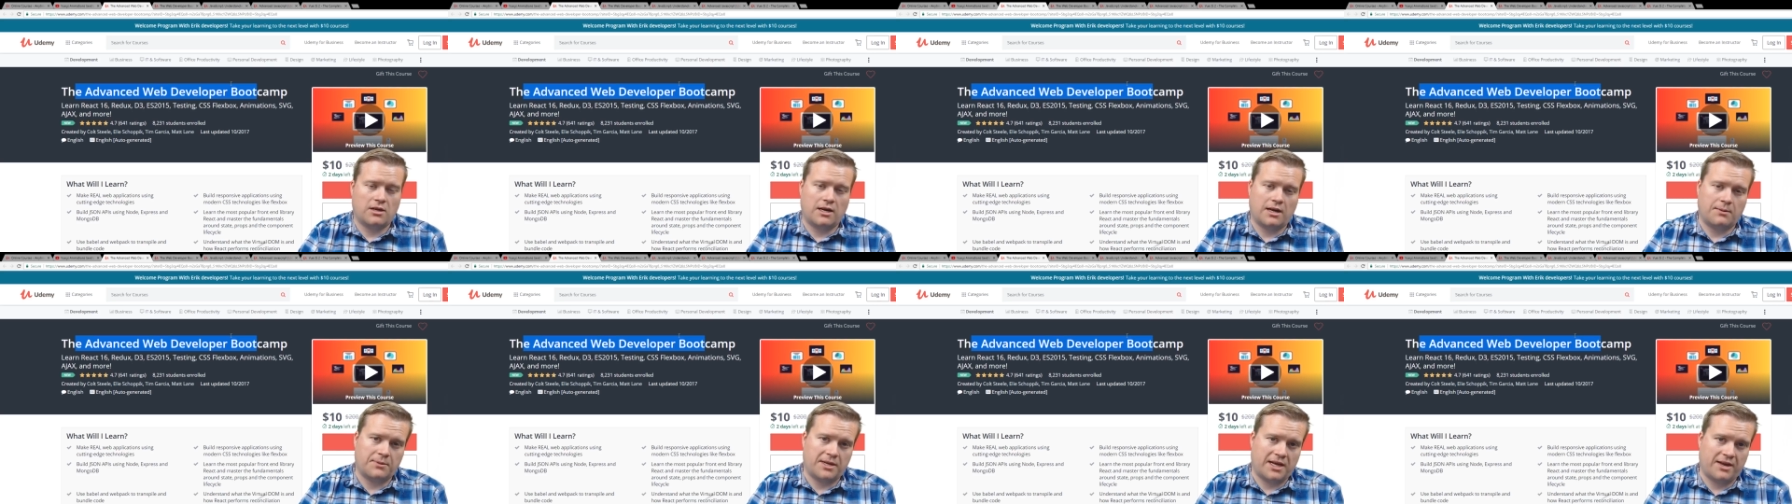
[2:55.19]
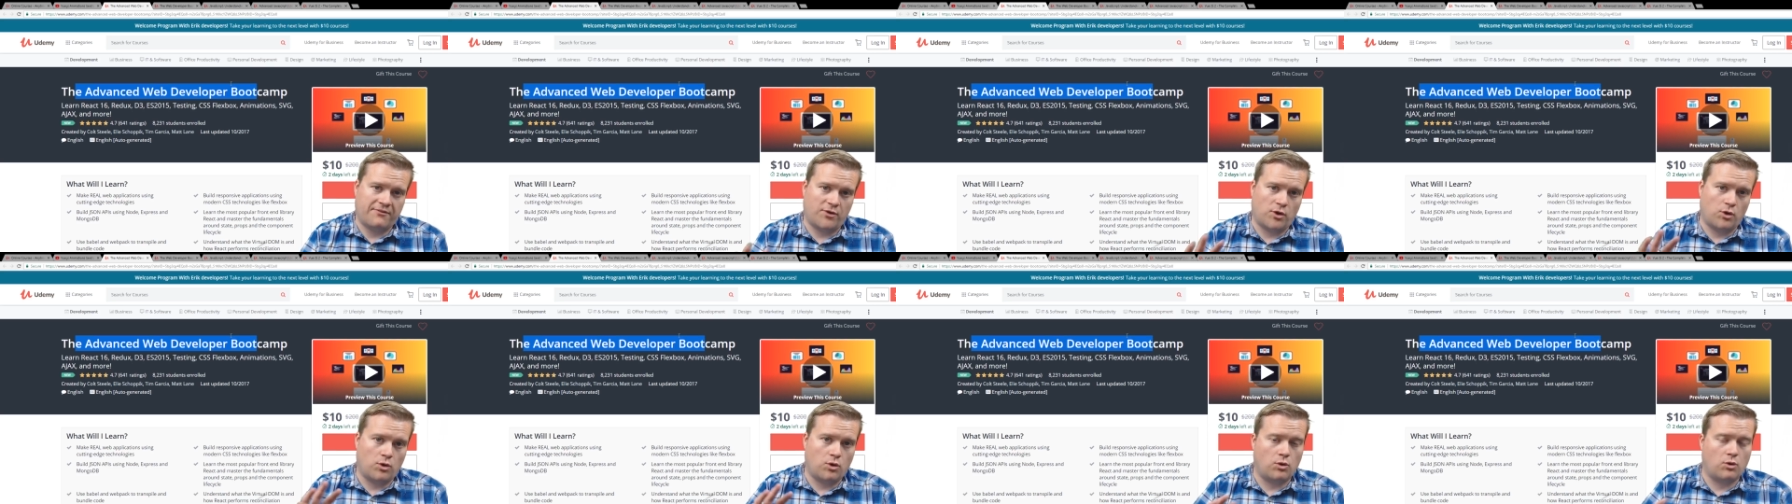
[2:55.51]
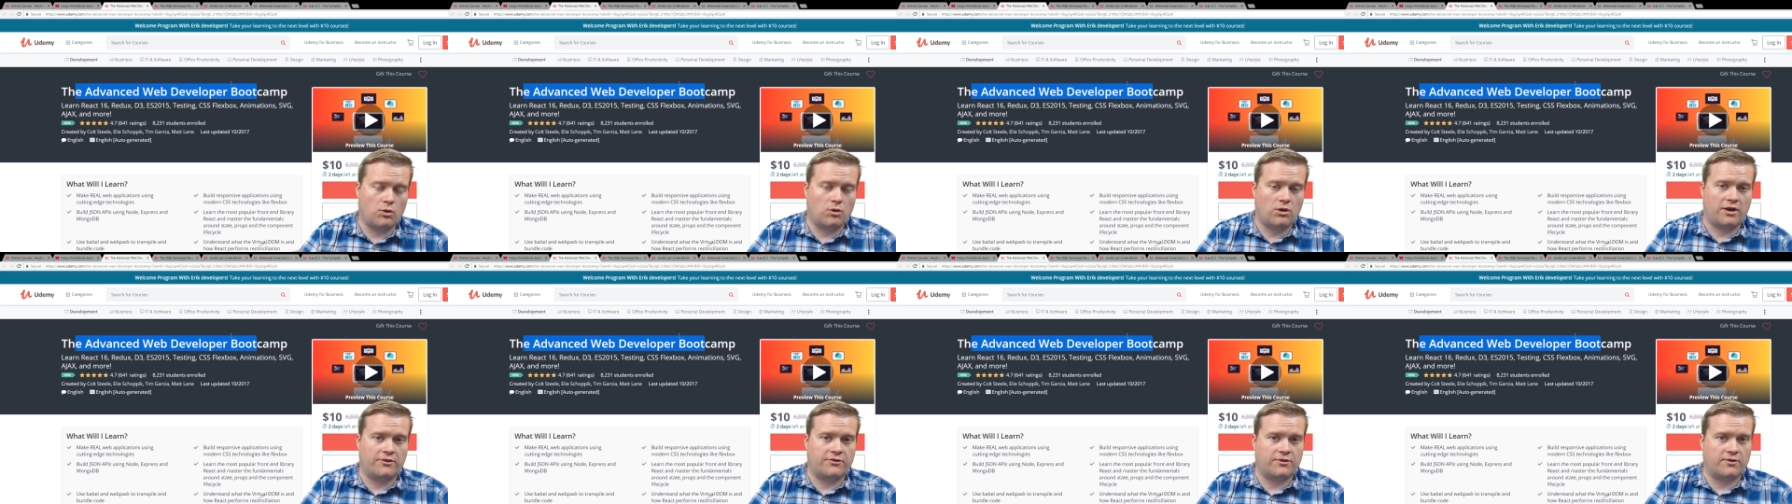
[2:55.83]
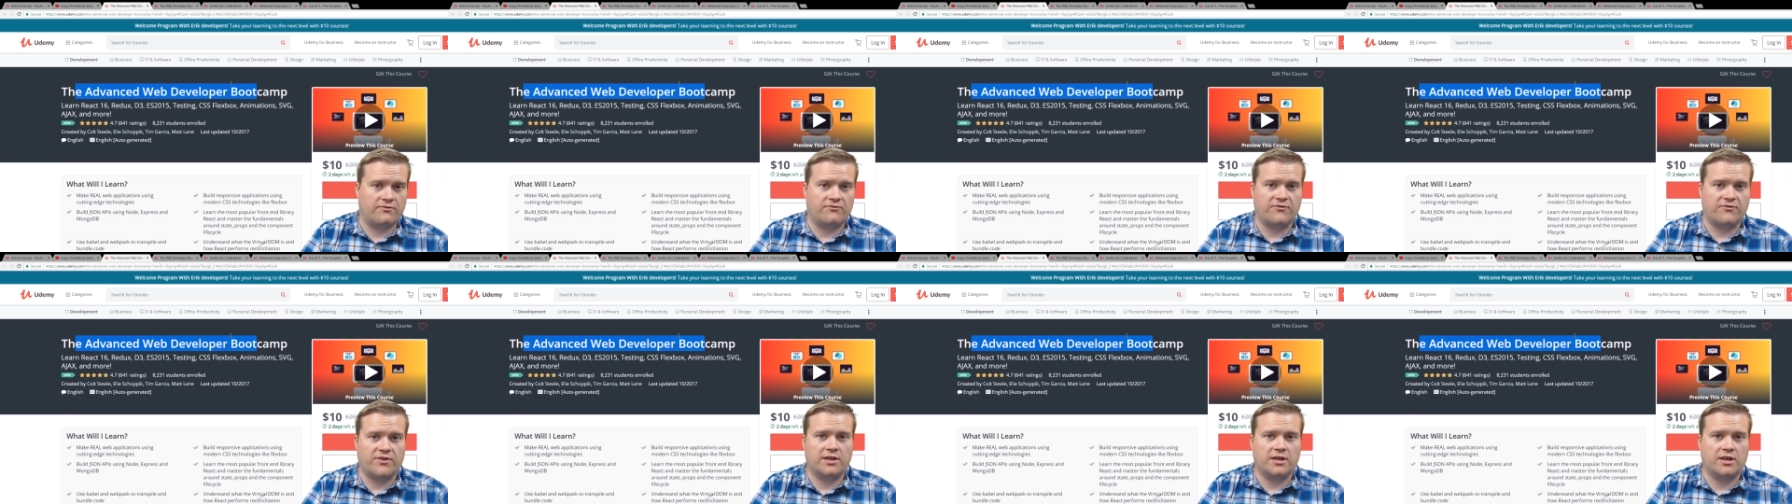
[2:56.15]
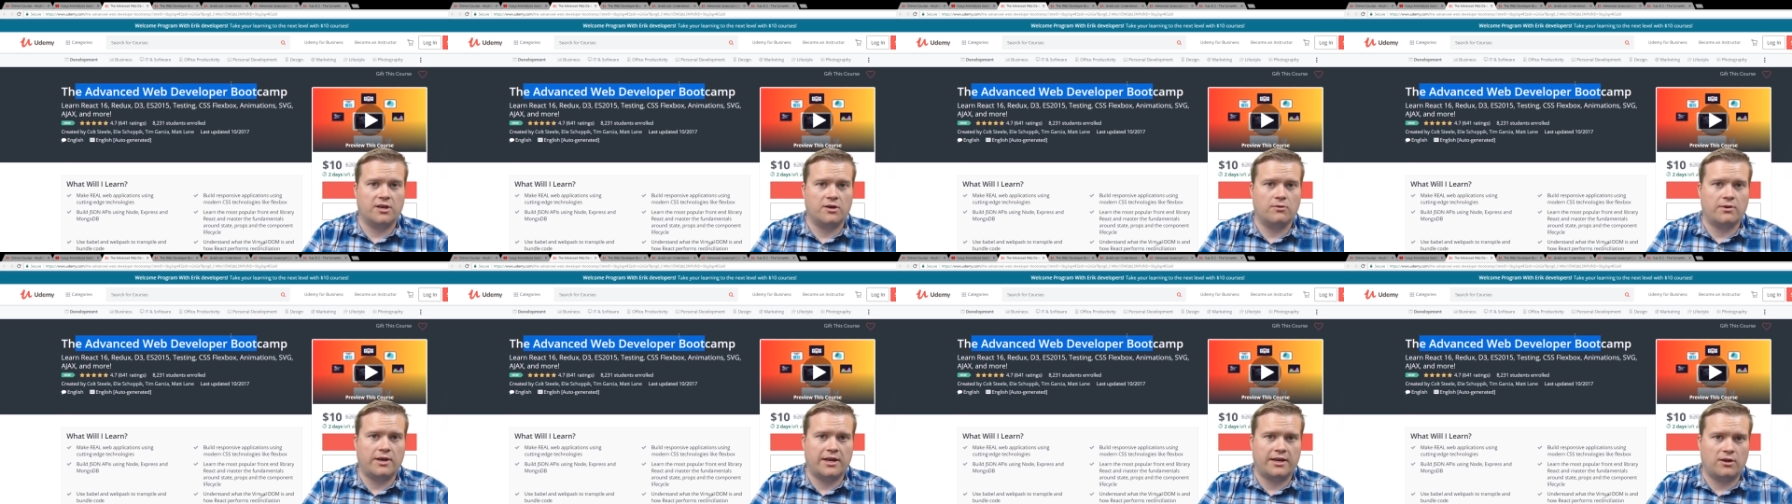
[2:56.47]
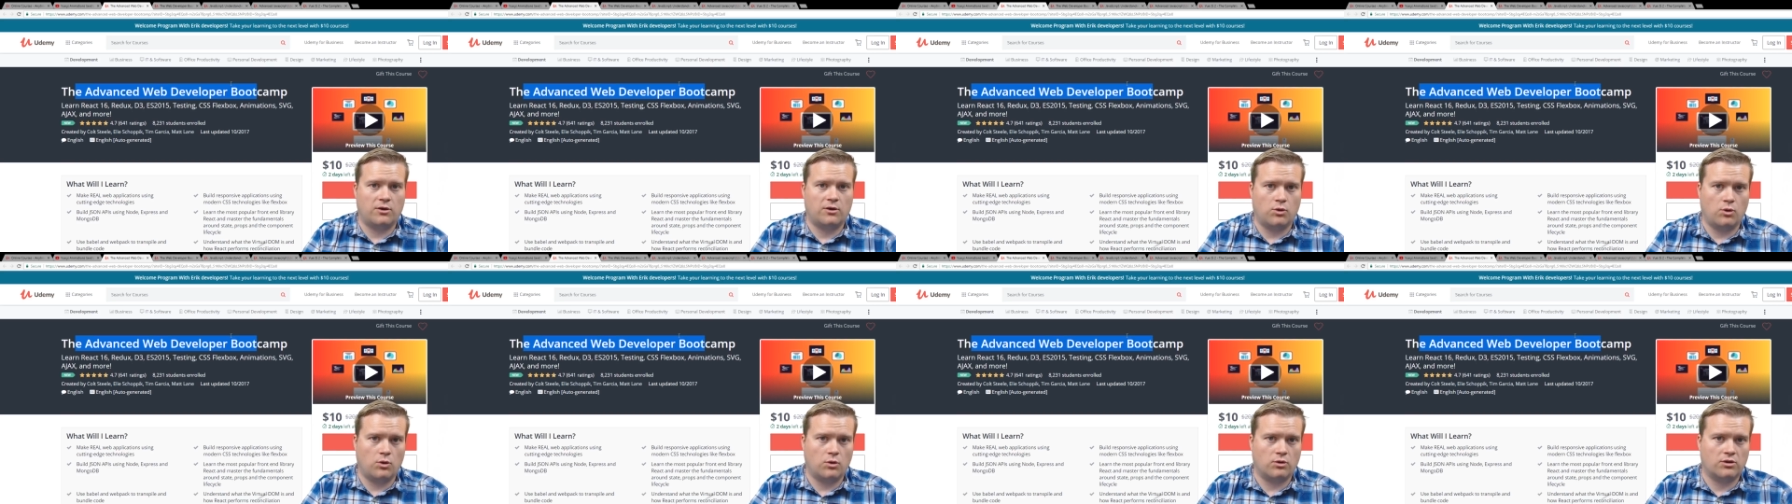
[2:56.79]
going to have a whole other video and a
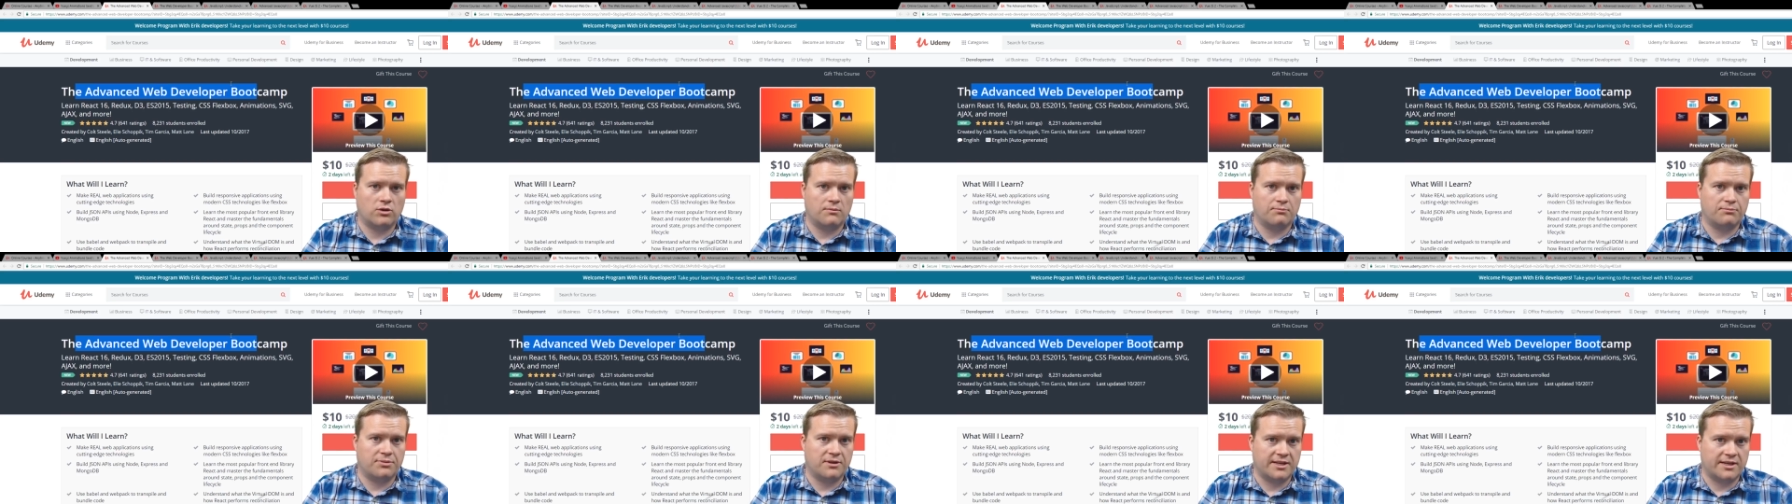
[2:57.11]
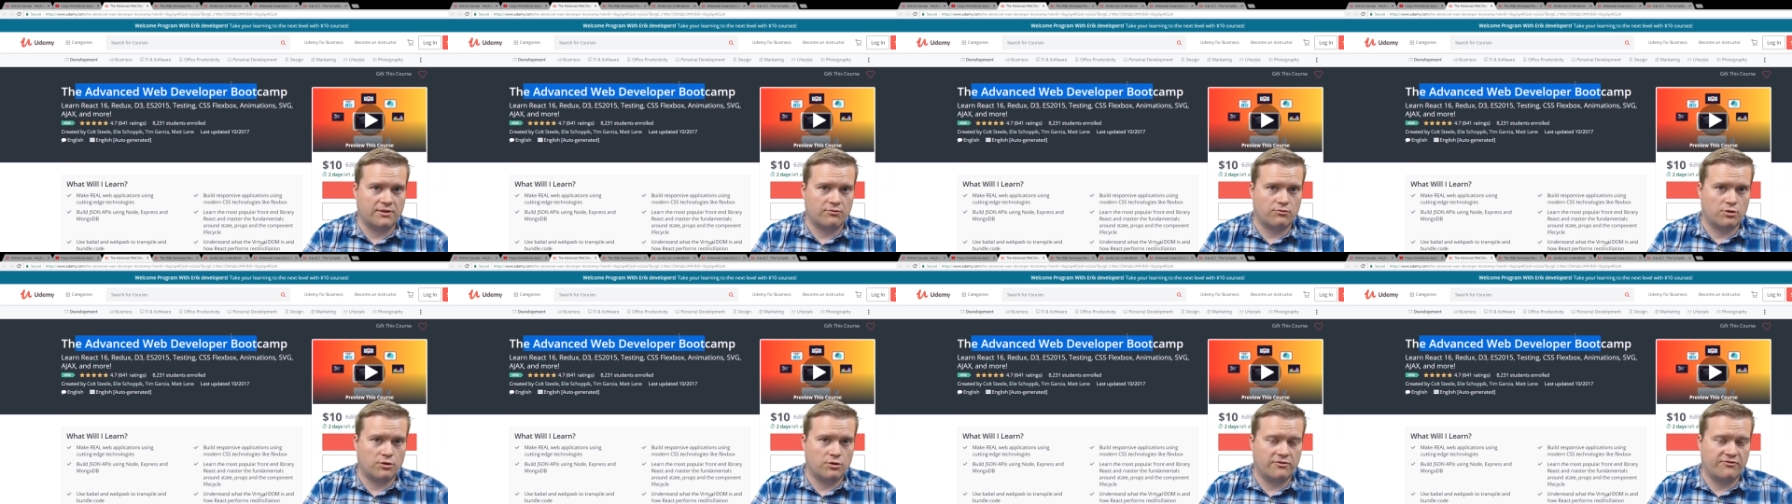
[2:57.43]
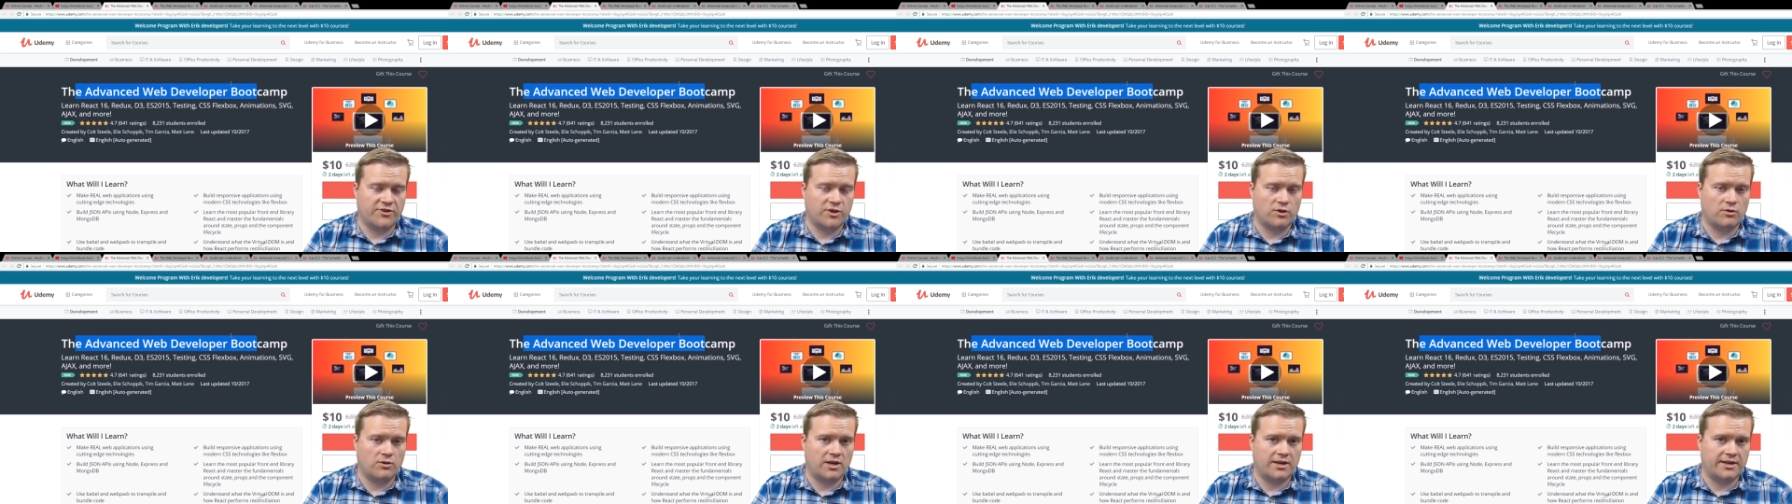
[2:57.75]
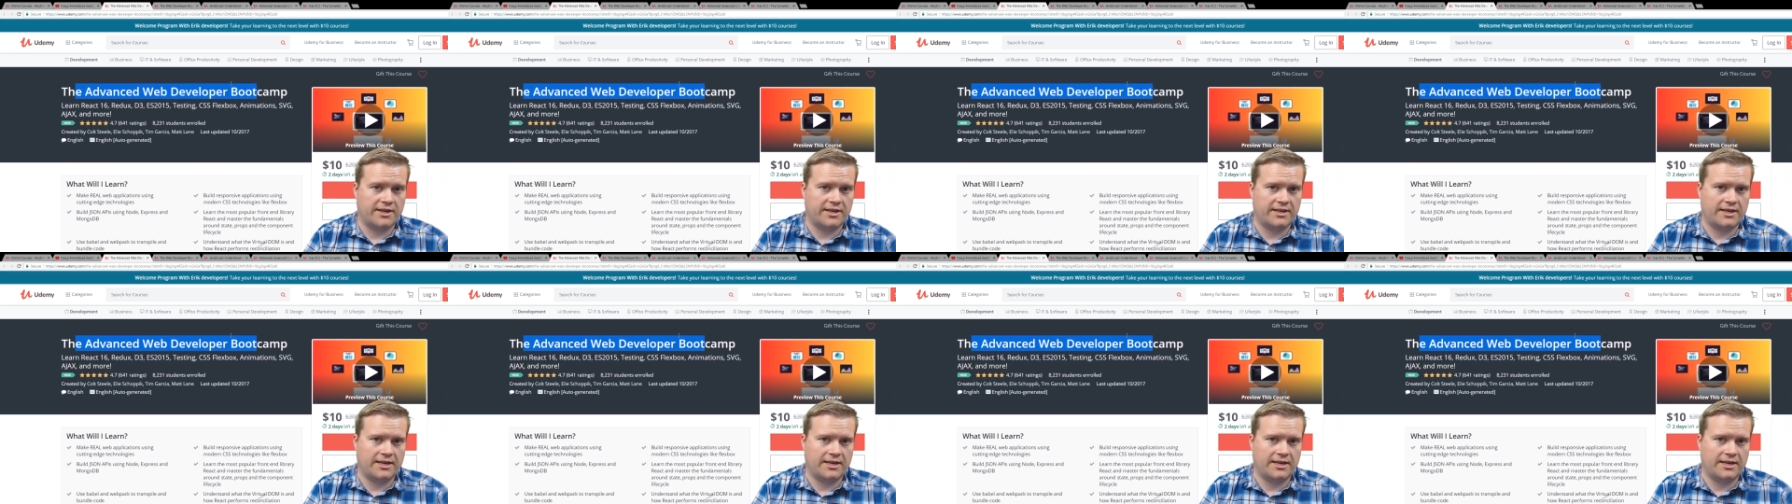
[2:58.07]
whole complete review on it.